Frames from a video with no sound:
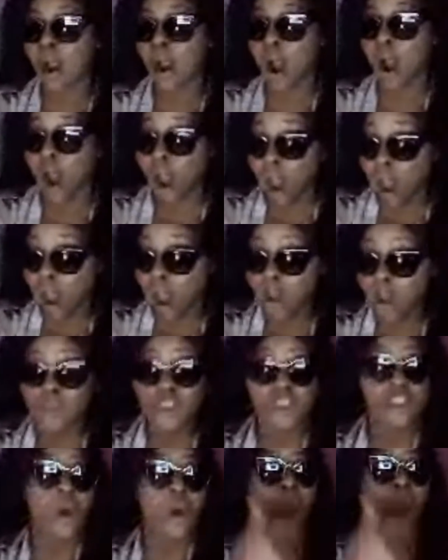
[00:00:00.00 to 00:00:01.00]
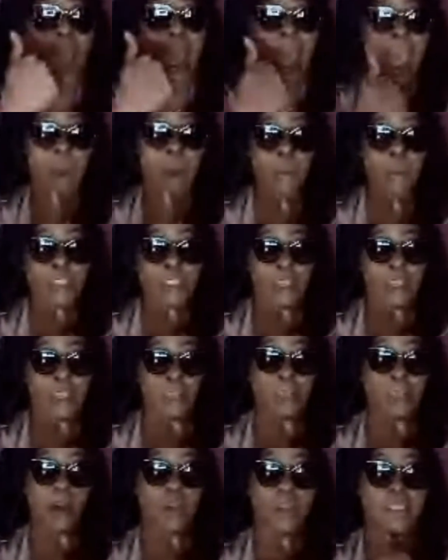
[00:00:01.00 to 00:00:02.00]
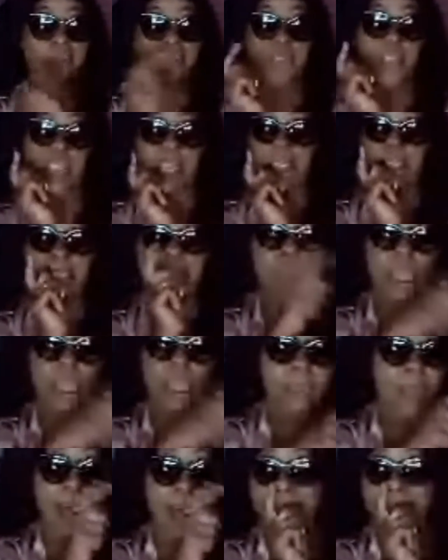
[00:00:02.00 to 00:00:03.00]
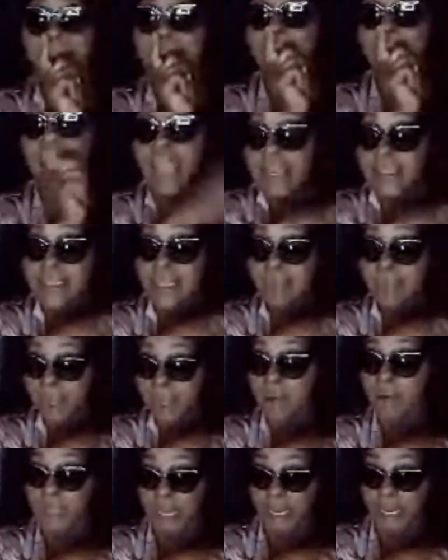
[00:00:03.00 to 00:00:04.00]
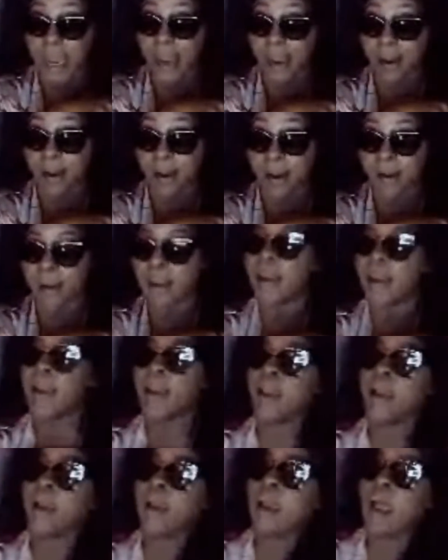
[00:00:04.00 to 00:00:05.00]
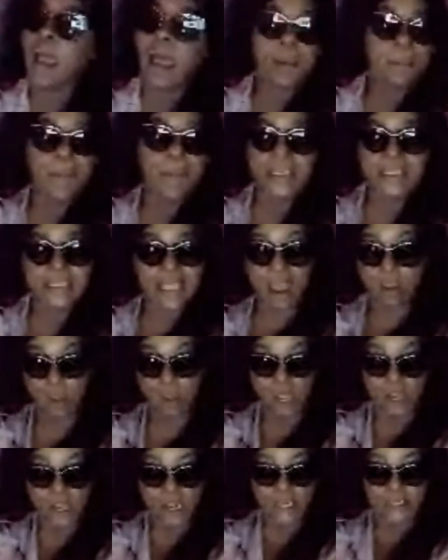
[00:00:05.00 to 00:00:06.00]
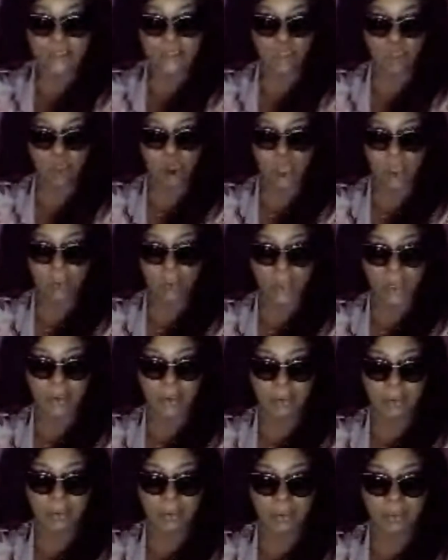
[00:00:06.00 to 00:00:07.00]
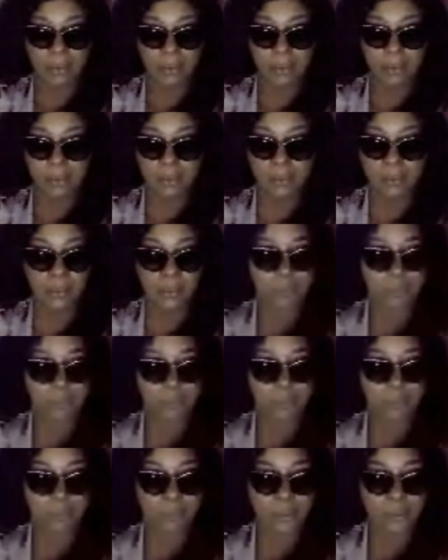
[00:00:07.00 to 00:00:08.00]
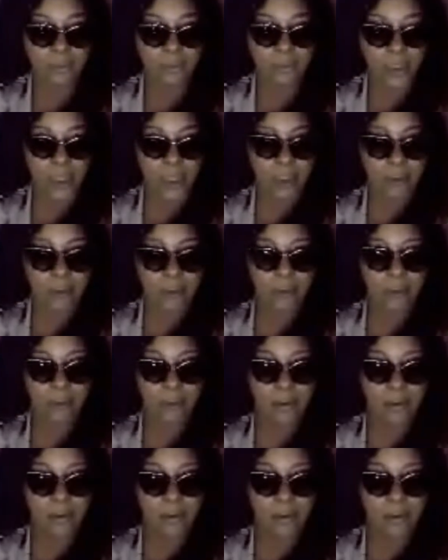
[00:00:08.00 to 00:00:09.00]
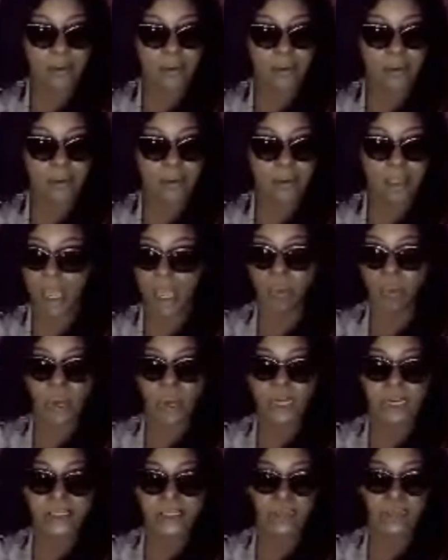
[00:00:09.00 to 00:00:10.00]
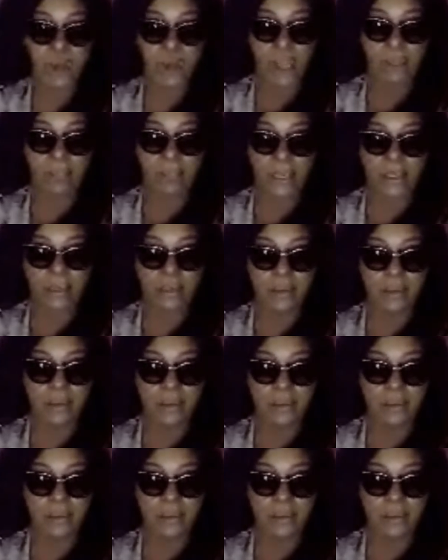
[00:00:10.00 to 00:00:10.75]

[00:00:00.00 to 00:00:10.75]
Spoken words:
Oh, so I was supposed to fix him up and he's the millionaire. Bitch, I wasn't his woman. The fuck? I wasn't his woman.